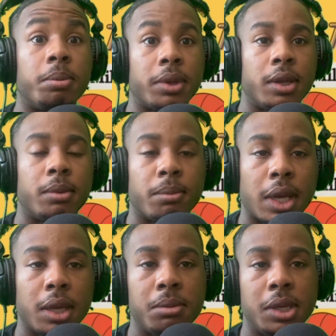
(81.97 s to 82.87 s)
played
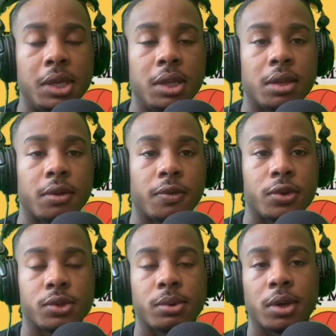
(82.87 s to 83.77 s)
Miami Heat in the
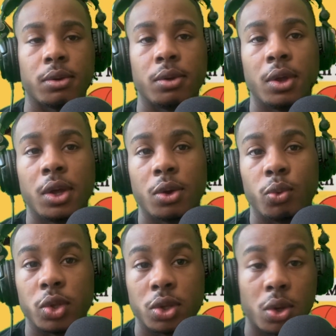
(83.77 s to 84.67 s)
first round
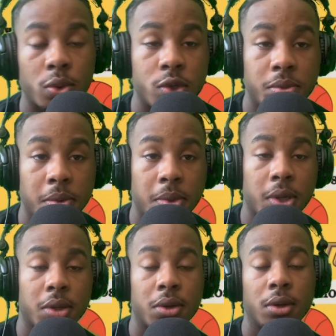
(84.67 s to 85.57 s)
with no Jimmy
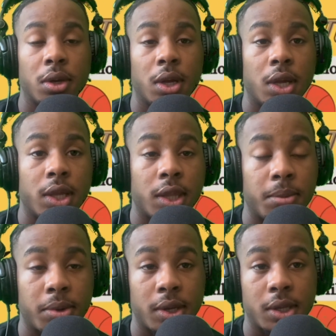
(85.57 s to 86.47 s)
Butler. They
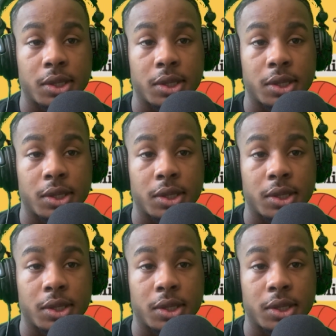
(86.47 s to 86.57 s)
played in the